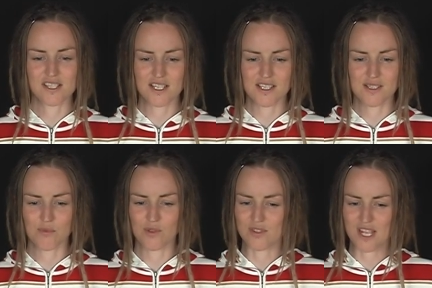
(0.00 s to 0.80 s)

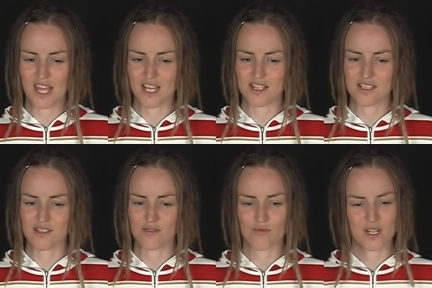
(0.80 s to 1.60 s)
Dismutase
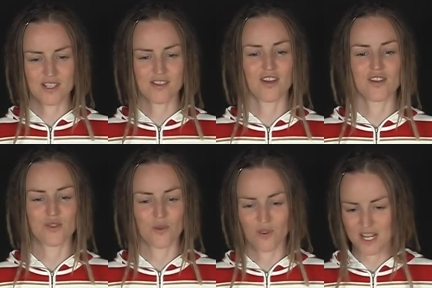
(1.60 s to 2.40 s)
Research
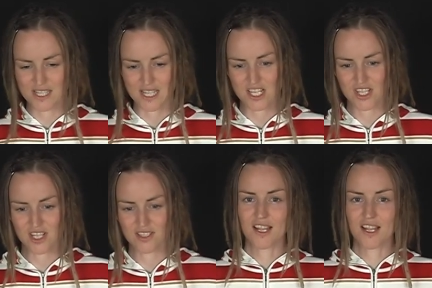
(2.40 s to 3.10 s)
Organization.